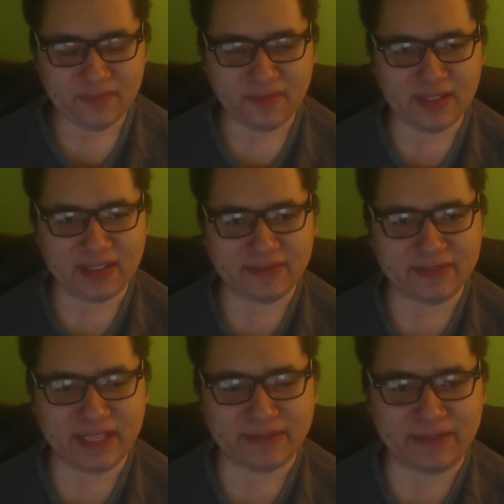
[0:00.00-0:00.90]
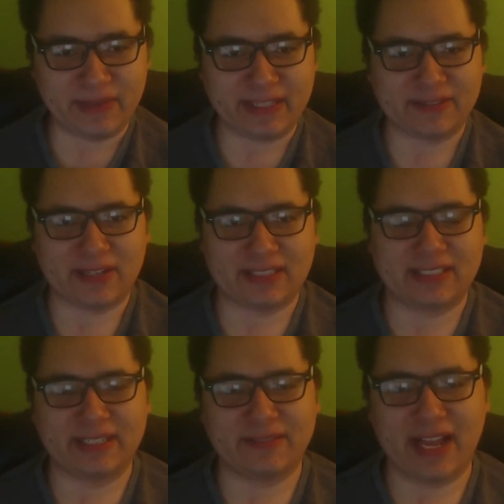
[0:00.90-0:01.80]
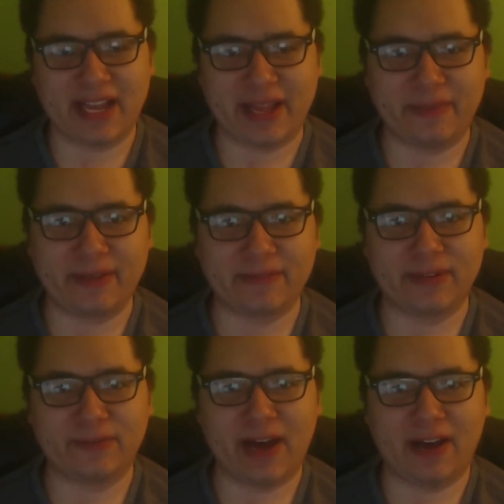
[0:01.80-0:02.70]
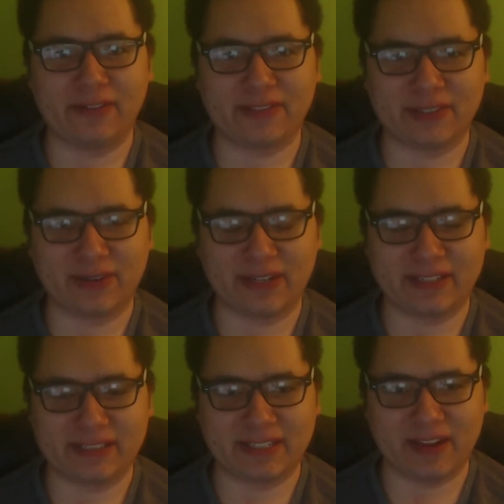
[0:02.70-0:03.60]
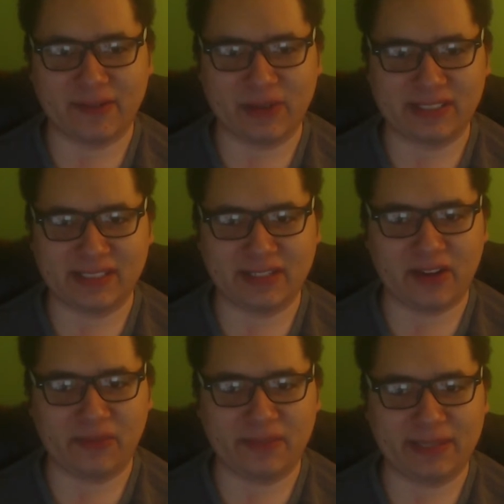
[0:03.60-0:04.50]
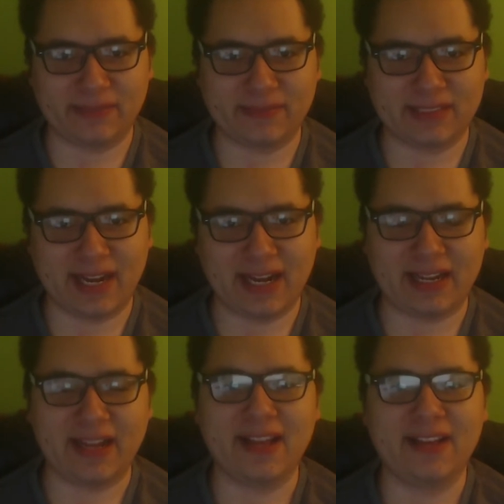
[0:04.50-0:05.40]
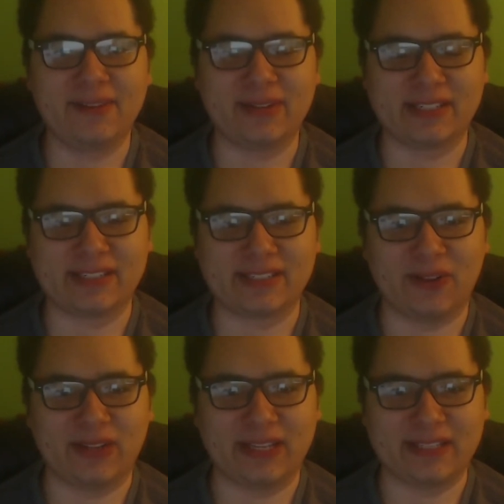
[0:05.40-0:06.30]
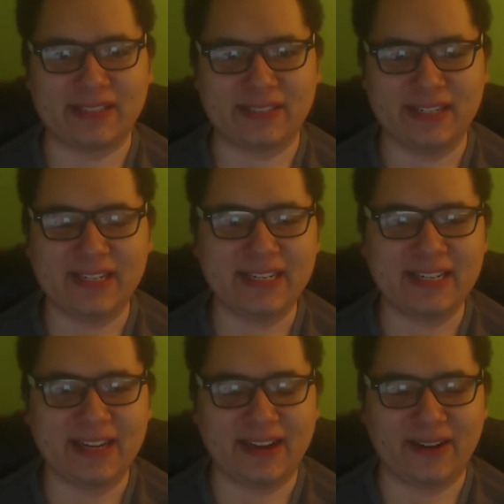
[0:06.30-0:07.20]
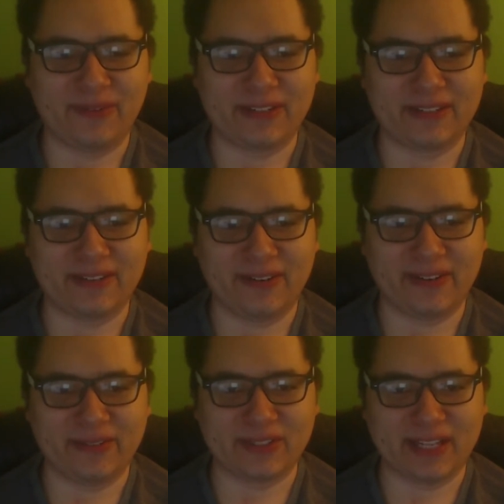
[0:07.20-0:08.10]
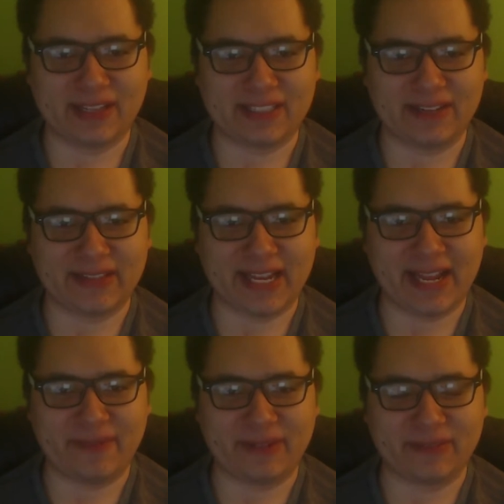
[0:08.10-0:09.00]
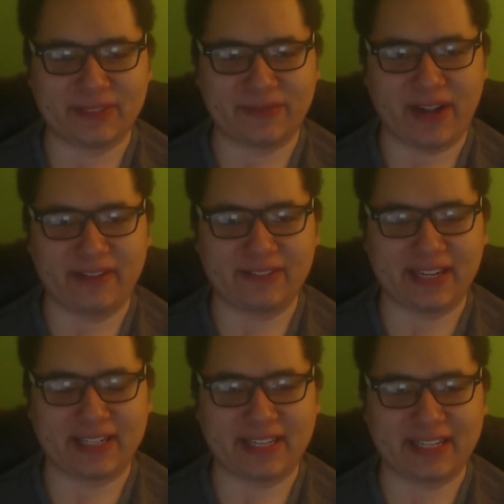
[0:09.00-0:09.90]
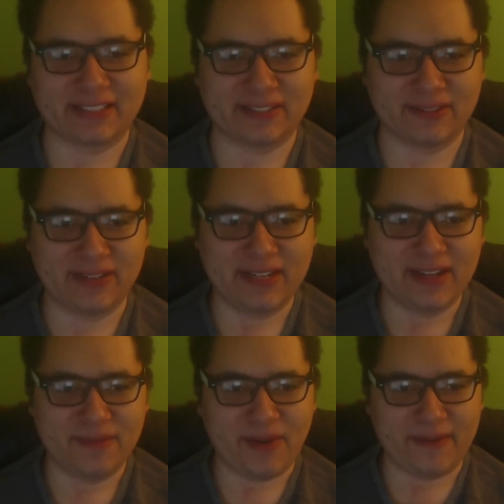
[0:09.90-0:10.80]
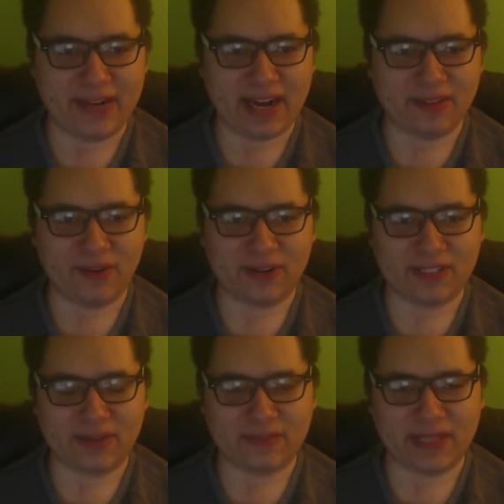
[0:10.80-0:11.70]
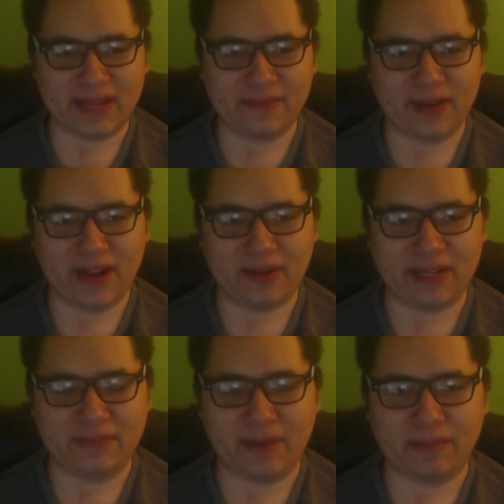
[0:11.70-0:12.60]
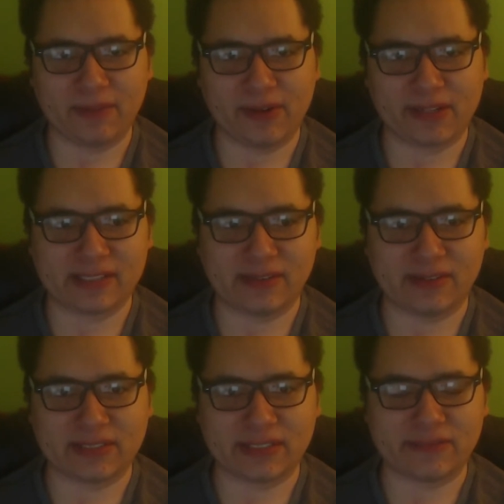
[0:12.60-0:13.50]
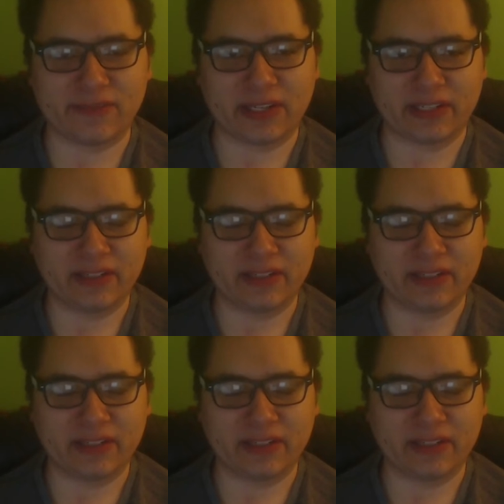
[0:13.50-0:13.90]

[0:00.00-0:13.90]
it'll definitely be interesting to see if that game even evolves, or is once the knuckle memes die, which it slowly is. What do you call it? We'll have to see if that game even survives anything. So probably not a long-term thing, but I'll keep uploading as long as it's funny.